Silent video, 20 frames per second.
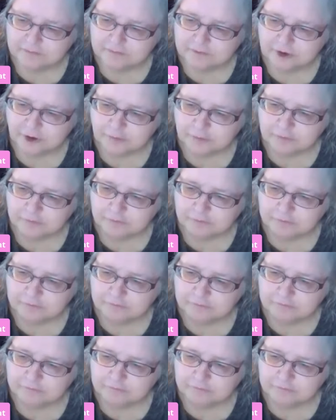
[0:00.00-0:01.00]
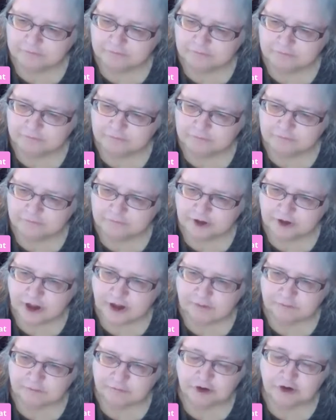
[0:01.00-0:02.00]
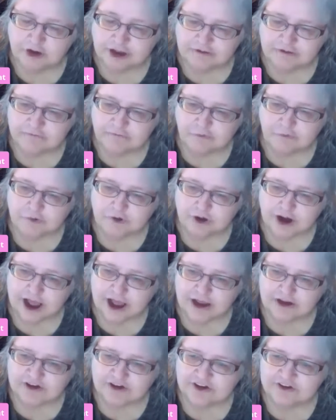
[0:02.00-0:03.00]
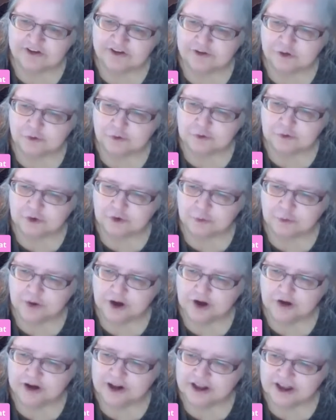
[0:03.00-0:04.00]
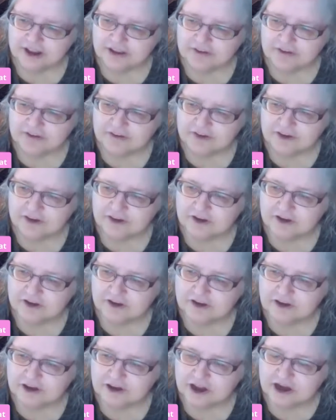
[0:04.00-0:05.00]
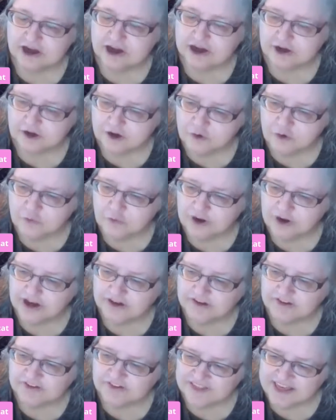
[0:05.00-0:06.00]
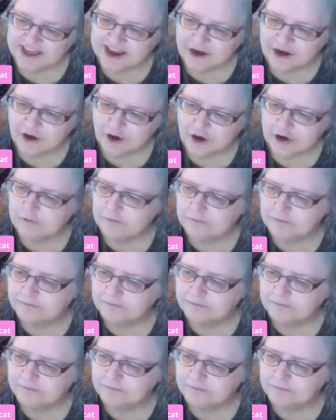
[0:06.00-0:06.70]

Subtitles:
you know, I'm looking for. I just don't know where it is. And I know it's there.